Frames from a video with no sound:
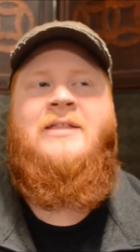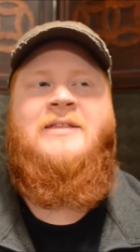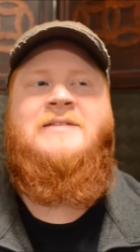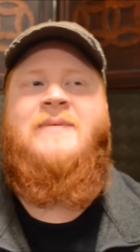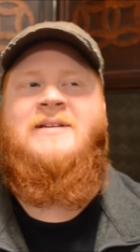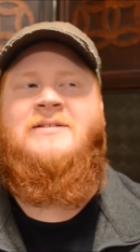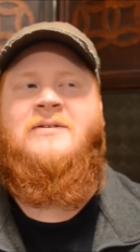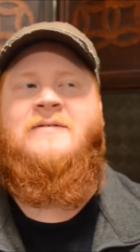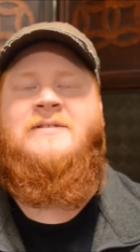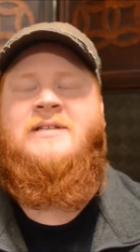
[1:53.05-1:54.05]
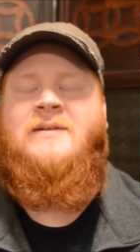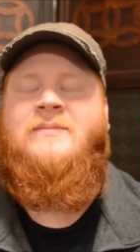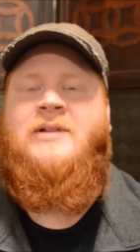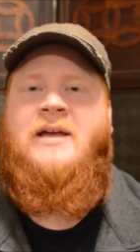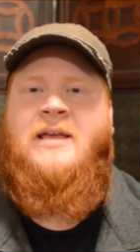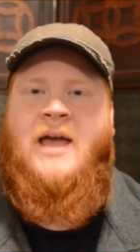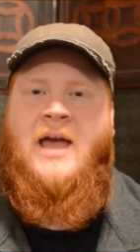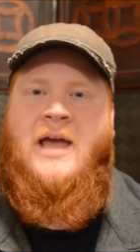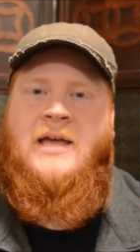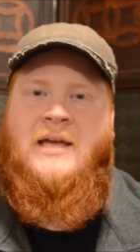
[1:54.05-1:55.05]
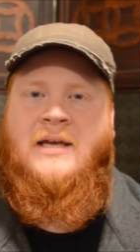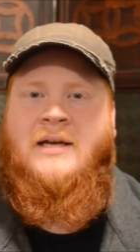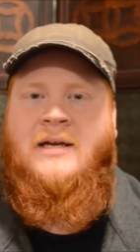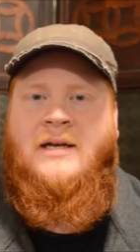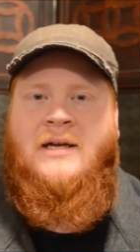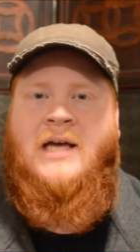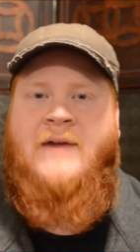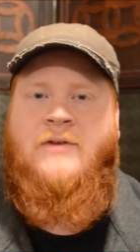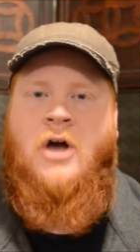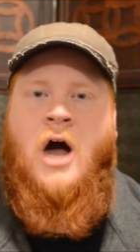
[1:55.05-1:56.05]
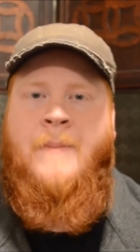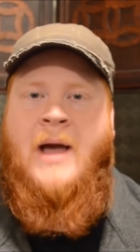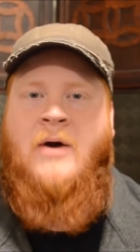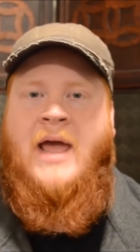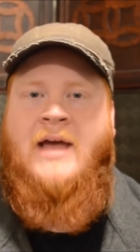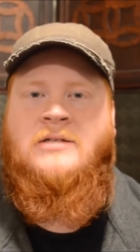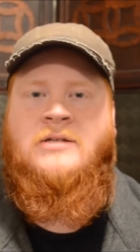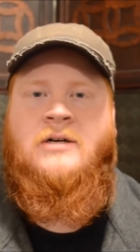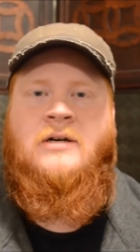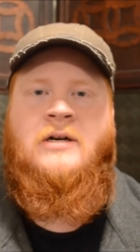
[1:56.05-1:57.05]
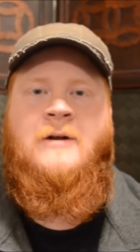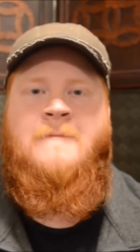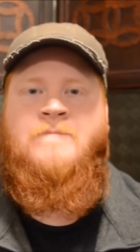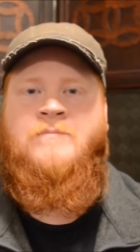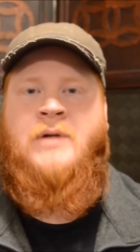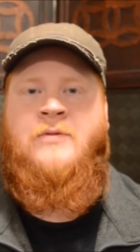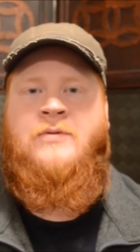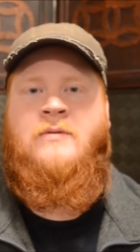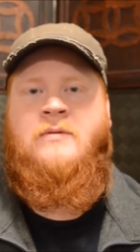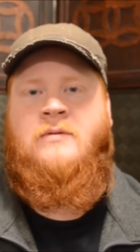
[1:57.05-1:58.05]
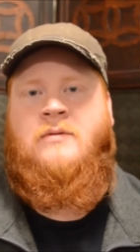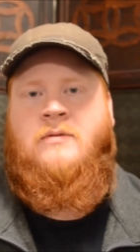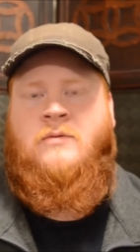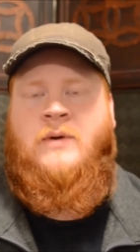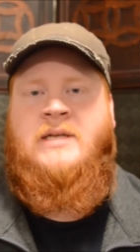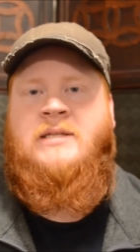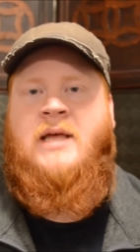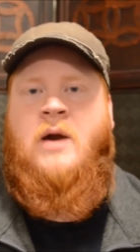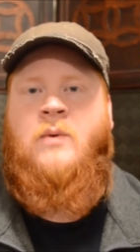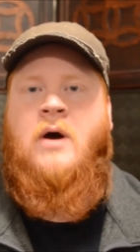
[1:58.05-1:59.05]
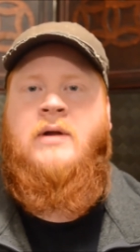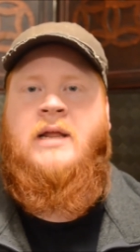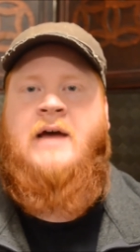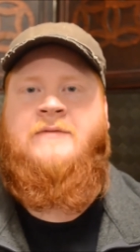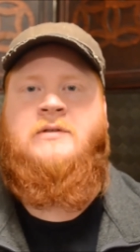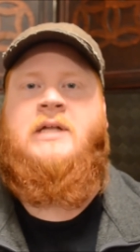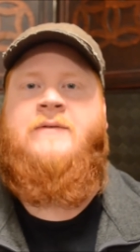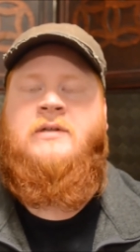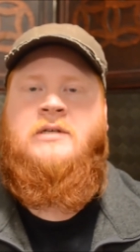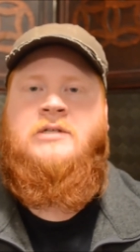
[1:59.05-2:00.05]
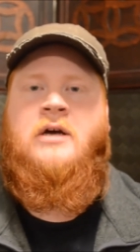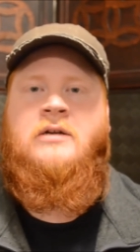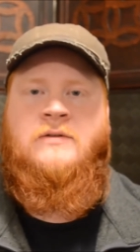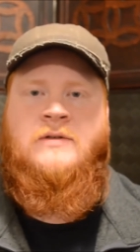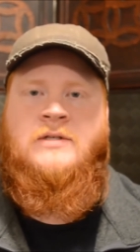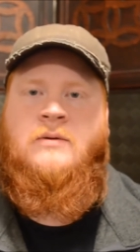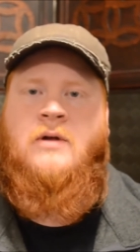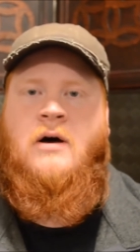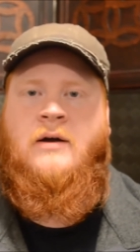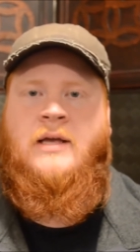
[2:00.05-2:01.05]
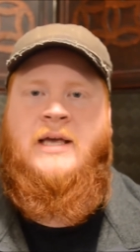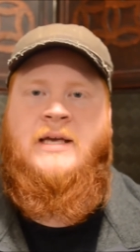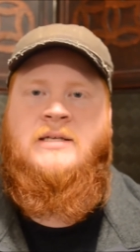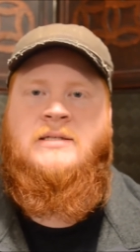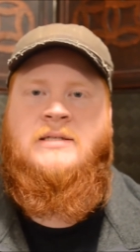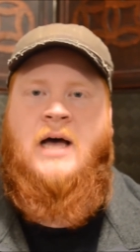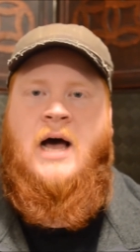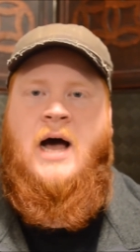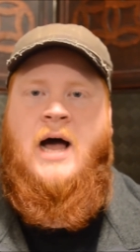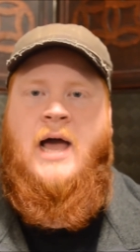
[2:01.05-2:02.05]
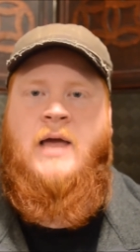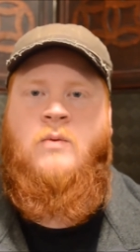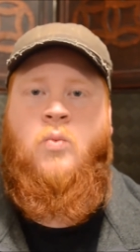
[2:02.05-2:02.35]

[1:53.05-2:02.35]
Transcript: this may sort of seem like a kind of a cop out answer, but the reason that I wrote it after loving these genres for so long is I